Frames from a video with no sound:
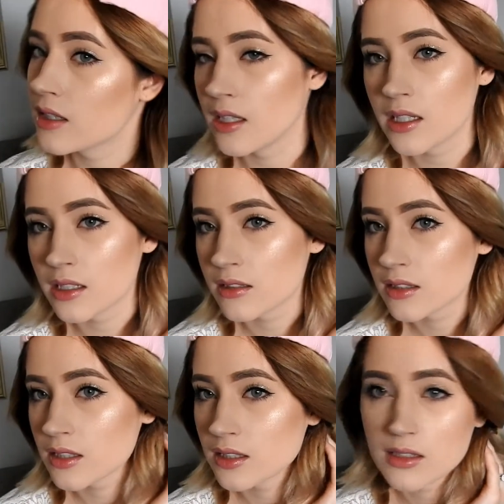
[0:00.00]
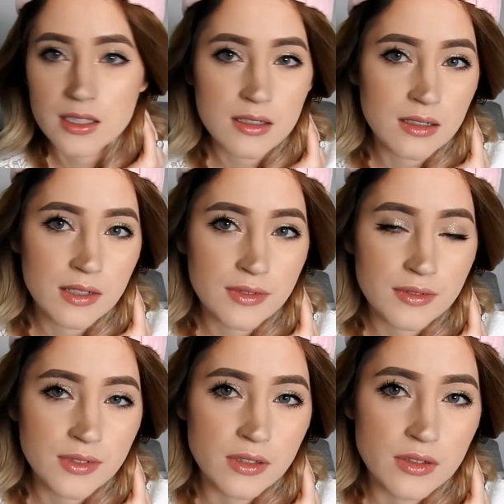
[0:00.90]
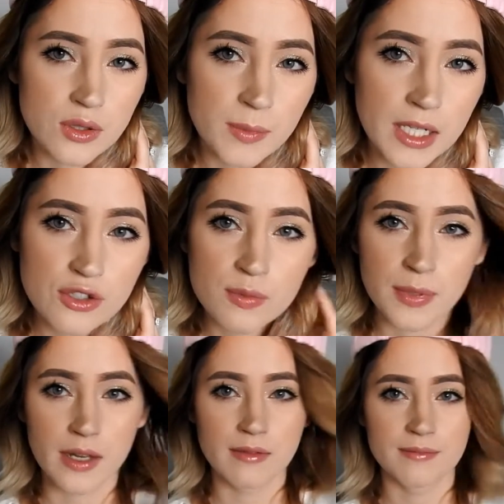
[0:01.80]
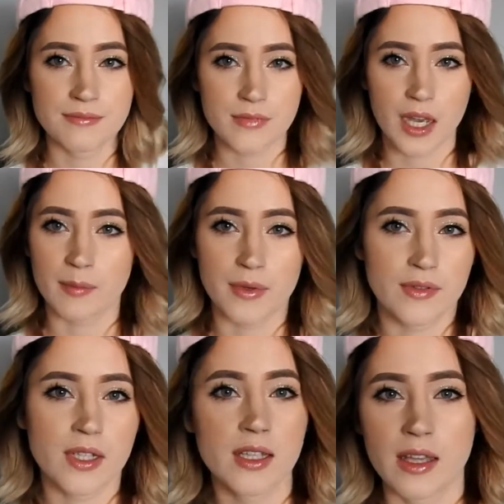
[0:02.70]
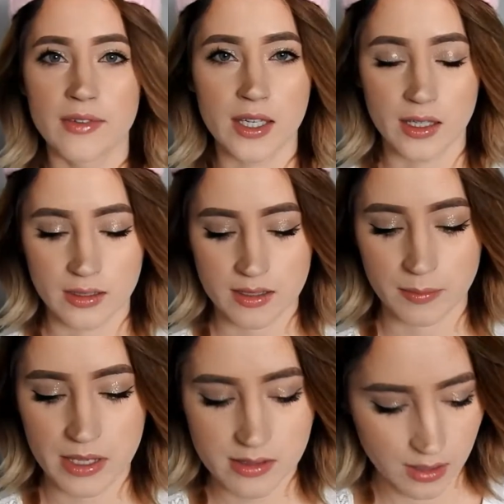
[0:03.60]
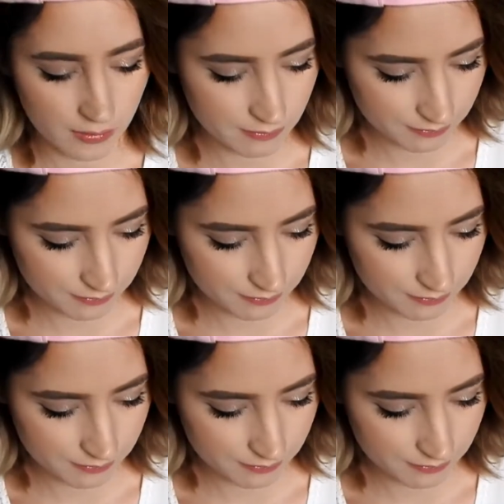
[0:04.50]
and it doesn't ever feel too much, but I've been really loving it. It's amazing.